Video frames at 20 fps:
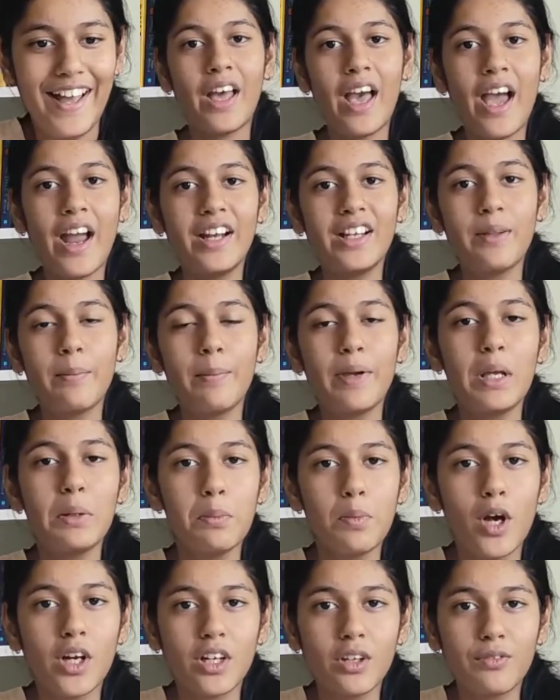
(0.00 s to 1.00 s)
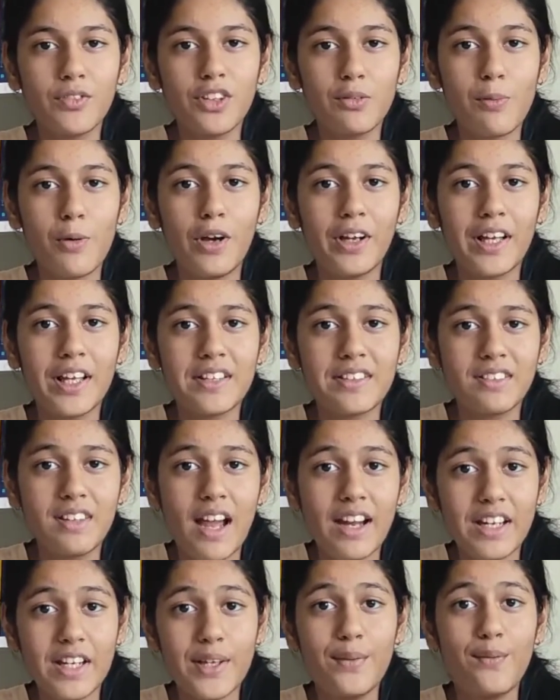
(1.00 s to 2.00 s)
And the main plot of this work is
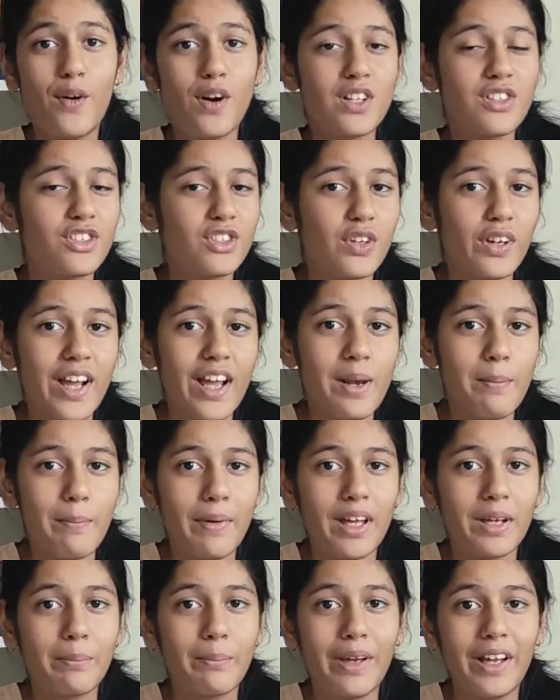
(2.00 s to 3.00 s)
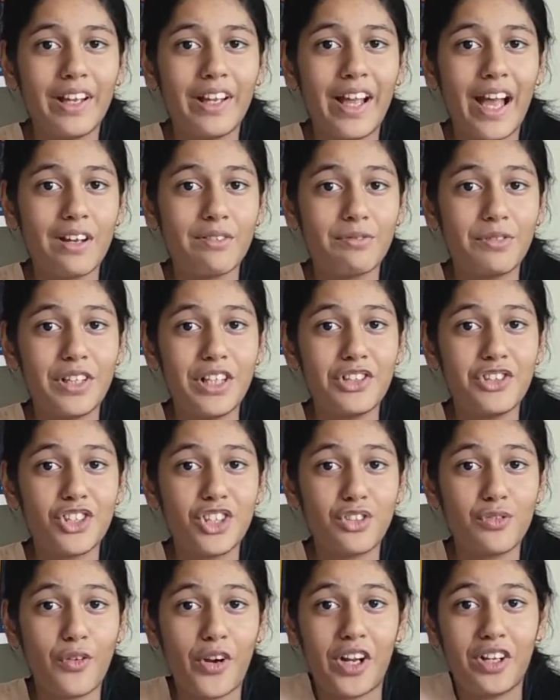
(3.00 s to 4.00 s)
that he wants to kill Meg McCaffrey
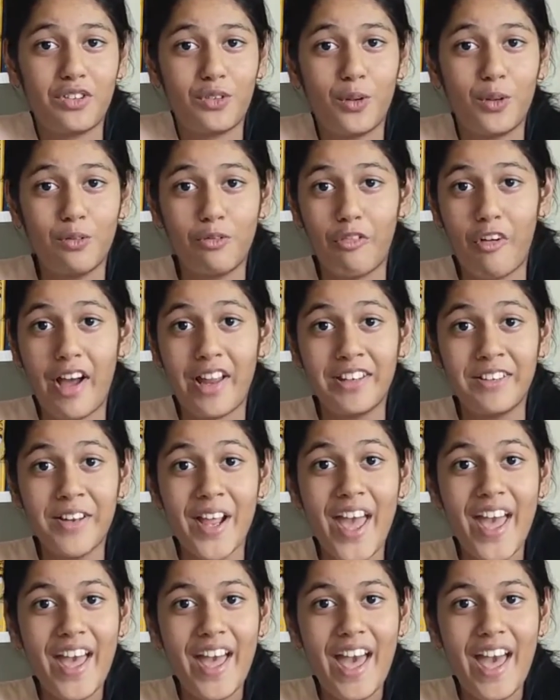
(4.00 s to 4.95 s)
just for his own fun.